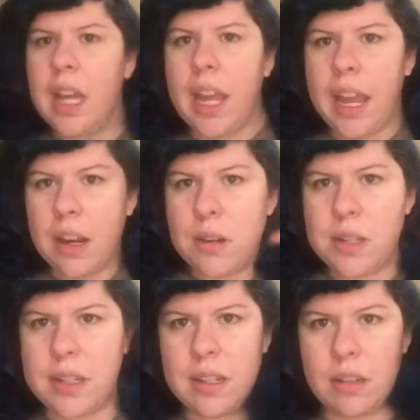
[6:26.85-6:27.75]
hair's
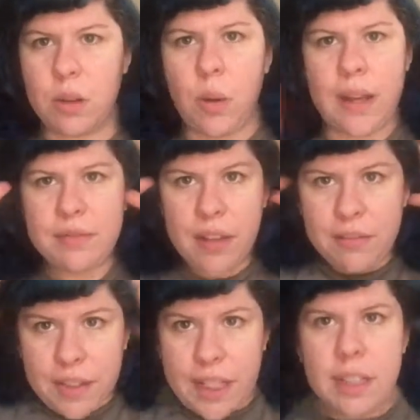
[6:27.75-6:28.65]
still quite
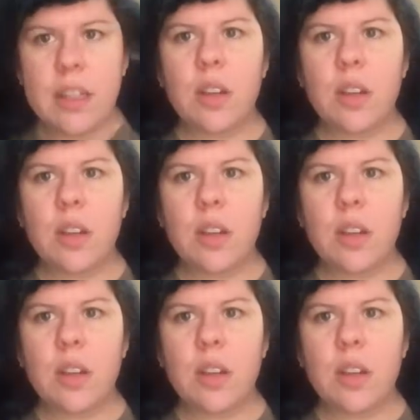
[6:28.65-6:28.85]
fluffy,